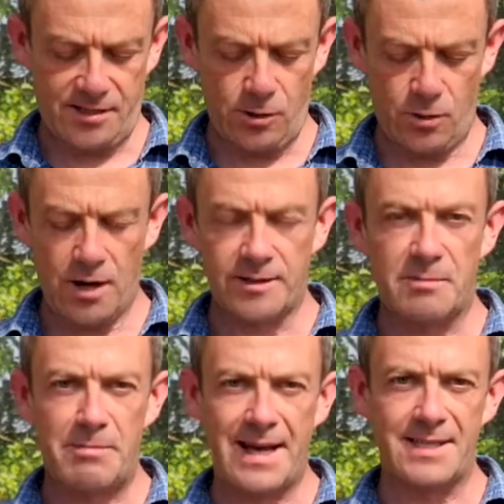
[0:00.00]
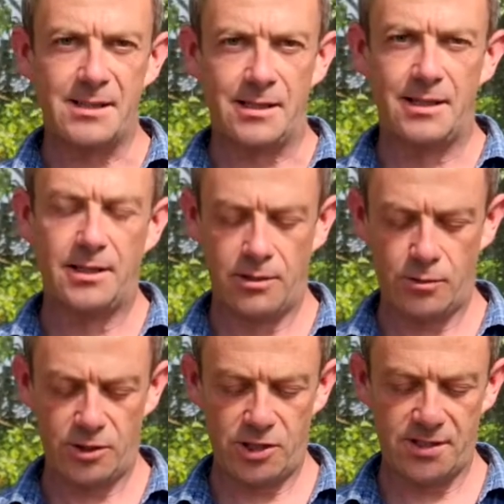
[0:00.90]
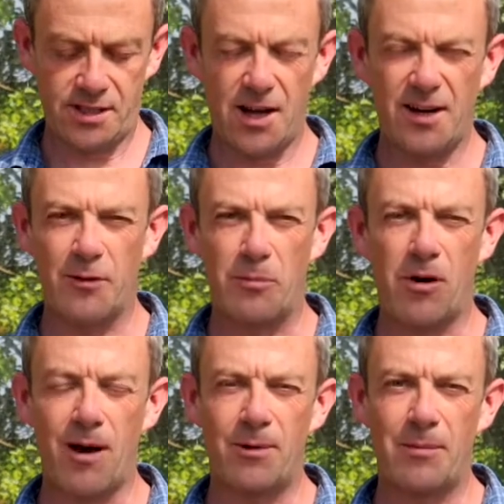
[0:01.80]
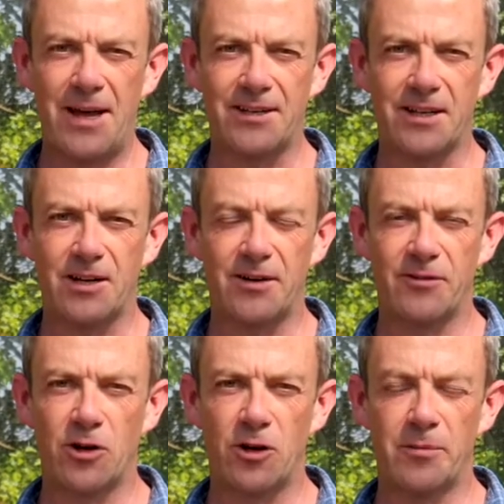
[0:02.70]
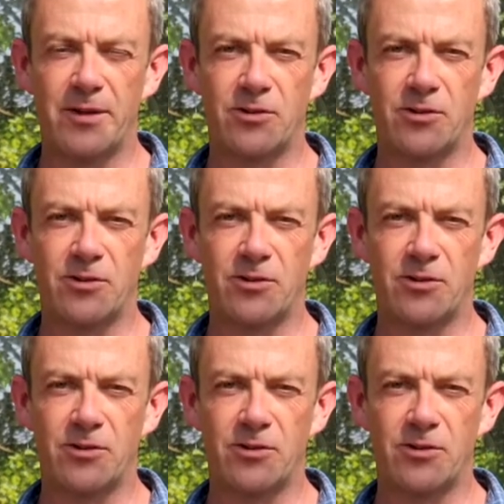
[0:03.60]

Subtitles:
So on to basil, which is a kind of a problematic kind of a herb,